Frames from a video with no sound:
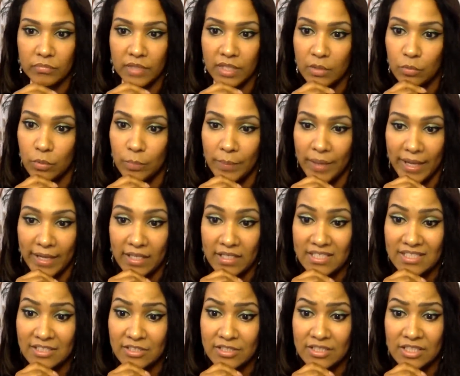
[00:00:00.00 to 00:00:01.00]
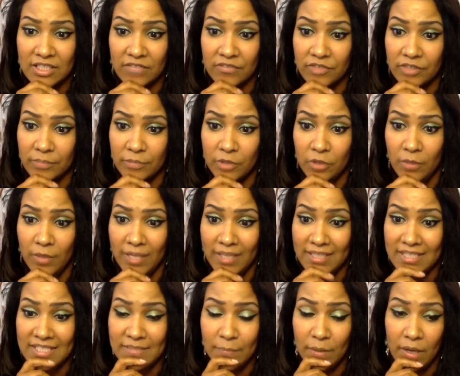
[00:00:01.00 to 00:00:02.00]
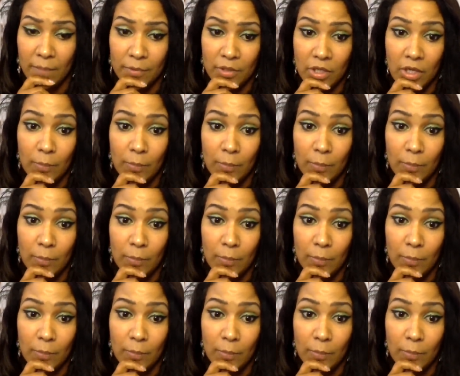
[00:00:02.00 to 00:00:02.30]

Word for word: He will pack his little stuff up and go back to his mama.